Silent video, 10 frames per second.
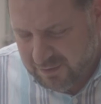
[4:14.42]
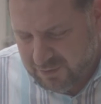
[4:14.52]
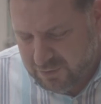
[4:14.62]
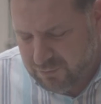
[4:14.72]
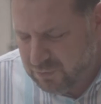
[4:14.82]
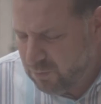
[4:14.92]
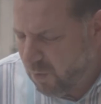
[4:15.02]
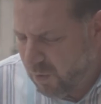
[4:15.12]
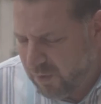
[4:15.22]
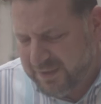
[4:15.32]
You knew
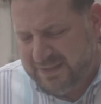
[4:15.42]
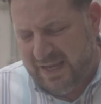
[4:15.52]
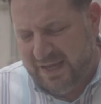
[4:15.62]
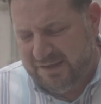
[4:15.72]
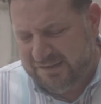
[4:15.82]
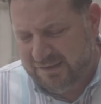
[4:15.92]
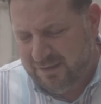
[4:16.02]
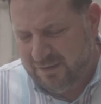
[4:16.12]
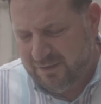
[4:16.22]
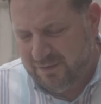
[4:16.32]
all the days
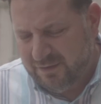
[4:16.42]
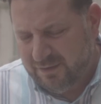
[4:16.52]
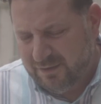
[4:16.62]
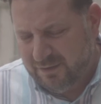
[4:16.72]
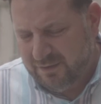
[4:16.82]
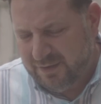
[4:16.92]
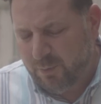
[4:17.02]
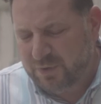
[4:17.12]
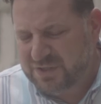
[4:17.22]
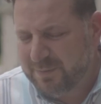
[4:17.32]

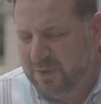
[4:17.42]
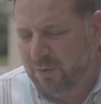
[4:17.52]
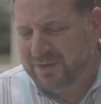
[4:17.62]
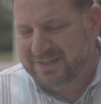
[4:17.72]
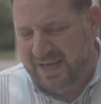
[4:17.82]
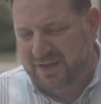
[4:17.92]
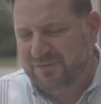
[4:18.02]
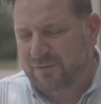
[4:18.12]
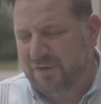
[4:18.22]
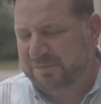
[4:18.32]
that were to be ordained
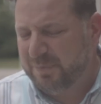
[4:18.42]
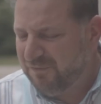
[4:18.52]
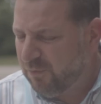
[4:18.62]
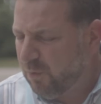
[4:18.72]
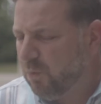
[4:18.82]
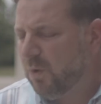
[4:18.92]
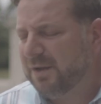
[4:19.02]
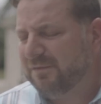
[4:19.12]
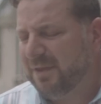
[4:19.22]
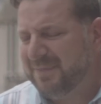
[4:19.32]
for us before one
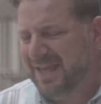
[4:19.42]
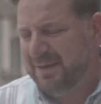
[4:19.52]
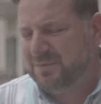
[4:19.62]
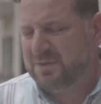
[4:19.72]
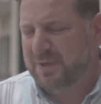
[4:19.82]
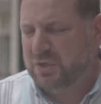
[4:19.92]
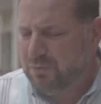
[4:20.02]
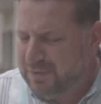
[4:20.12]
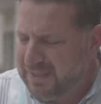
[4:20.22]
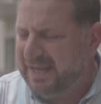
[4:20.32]
of them came to be.
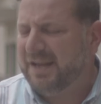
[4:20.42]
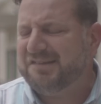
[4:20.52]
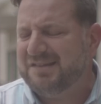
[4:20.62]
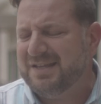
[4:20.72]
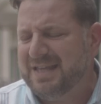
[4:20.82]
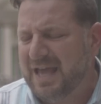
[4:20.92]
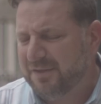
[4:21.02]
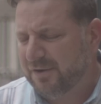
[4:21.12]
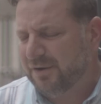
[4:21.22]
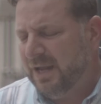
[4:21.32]
You knit us
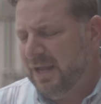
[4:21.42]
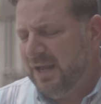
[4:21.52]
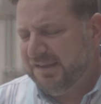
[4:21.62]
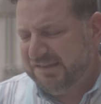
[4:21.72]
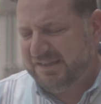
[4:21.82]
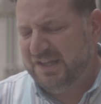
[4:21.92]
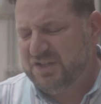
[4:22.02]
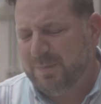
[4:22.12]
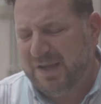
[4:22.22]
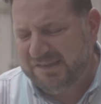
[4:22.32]
together,
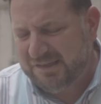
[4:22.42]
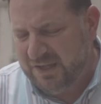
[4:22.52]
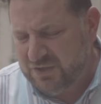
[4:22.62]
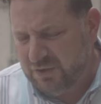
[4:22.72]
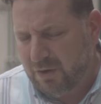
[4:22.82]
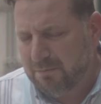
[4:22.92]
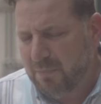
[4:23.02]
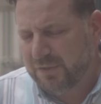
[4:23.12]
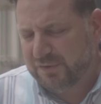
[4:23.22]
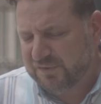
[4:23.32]
stitch by stitch, in our
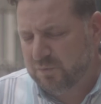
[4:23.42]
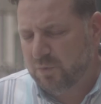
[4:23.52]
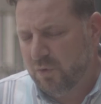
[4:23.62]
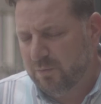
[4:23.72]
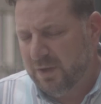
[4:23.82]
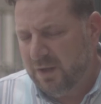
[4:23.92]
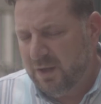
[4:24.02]
mother's womb,